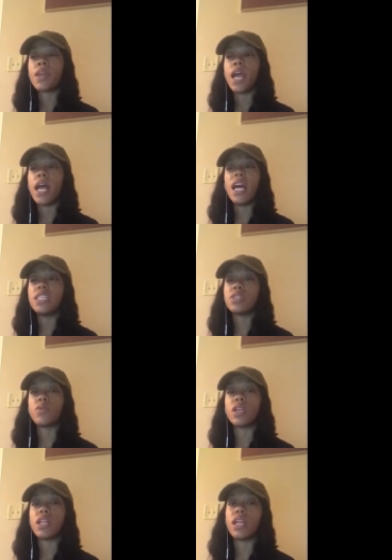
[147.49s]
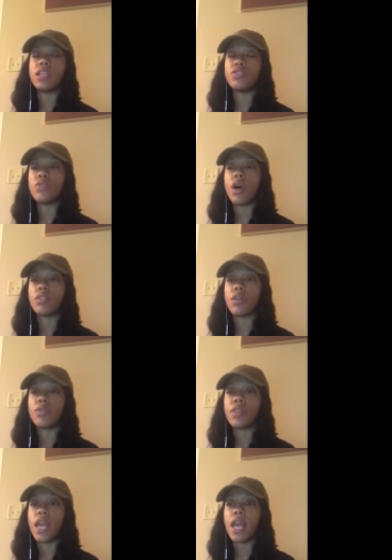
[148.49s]
And I just wanted to let you all know
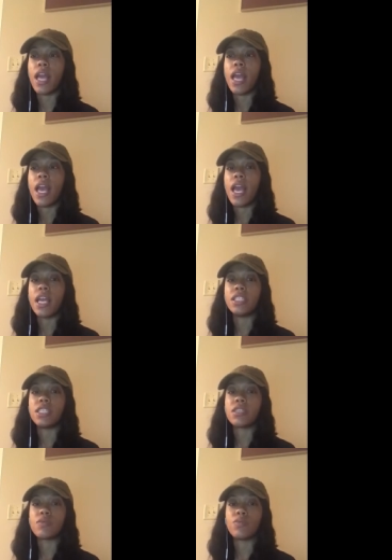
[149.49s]
that and just